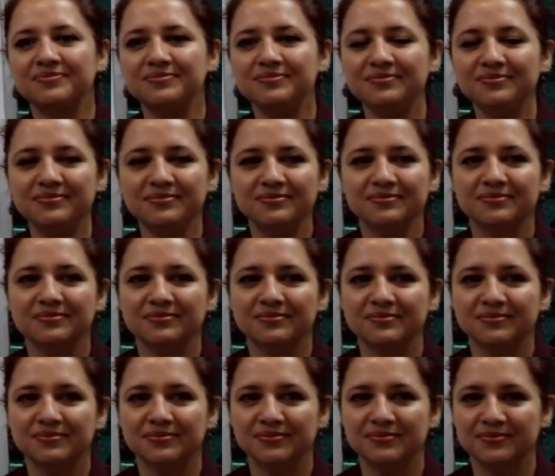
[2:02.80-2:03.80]

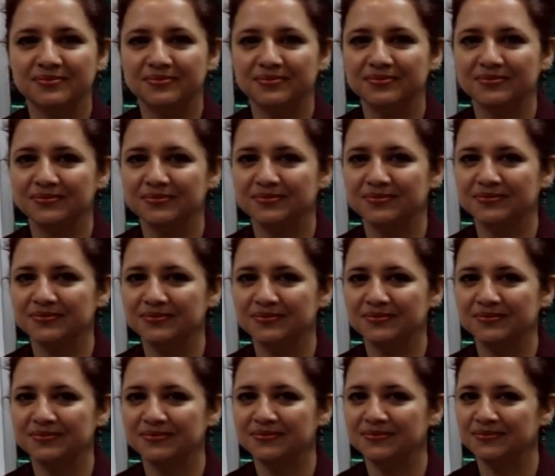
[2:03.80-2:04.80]

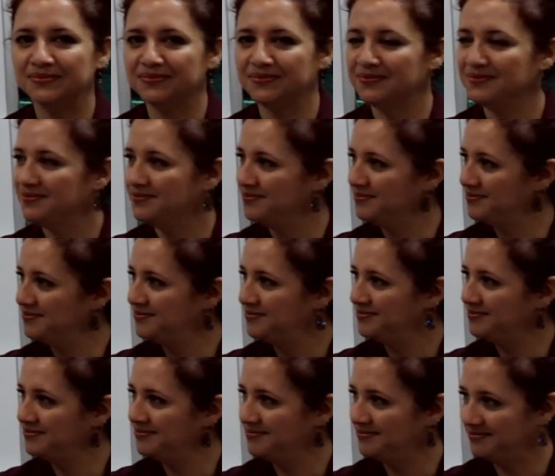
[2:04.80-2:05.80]

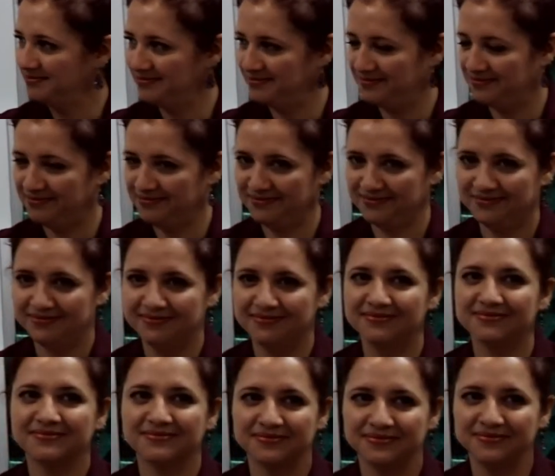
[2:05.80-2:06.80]

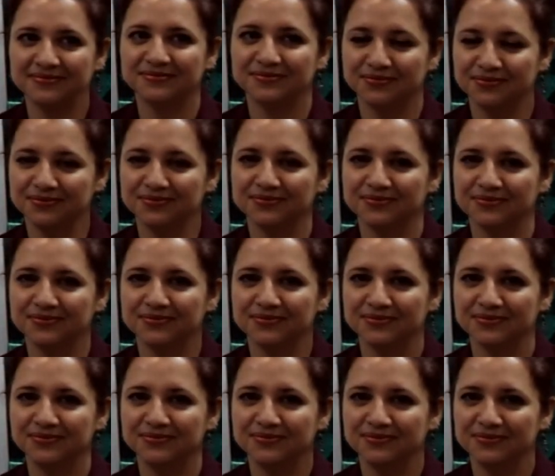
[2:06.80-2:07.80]

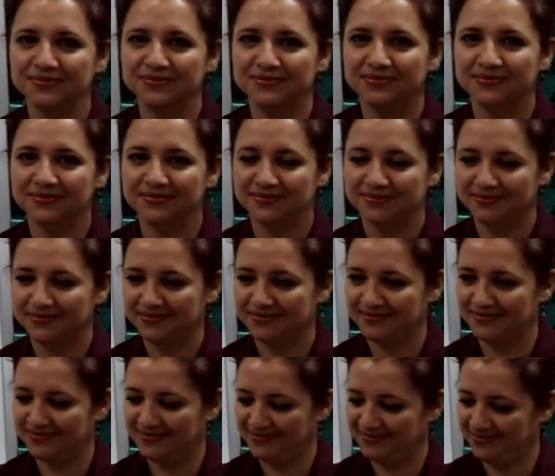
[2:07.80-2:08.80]

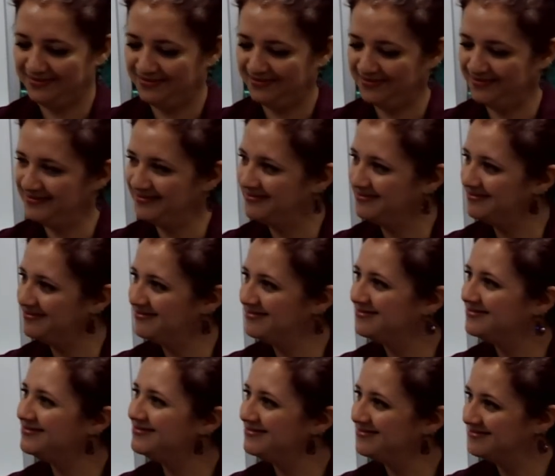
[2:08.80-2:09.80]

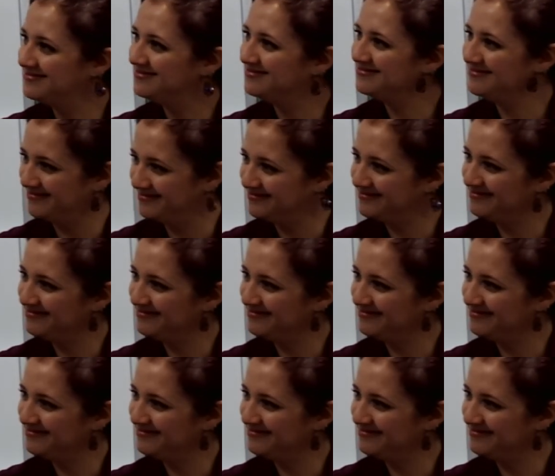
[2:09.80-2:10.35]
This person isn't speaking.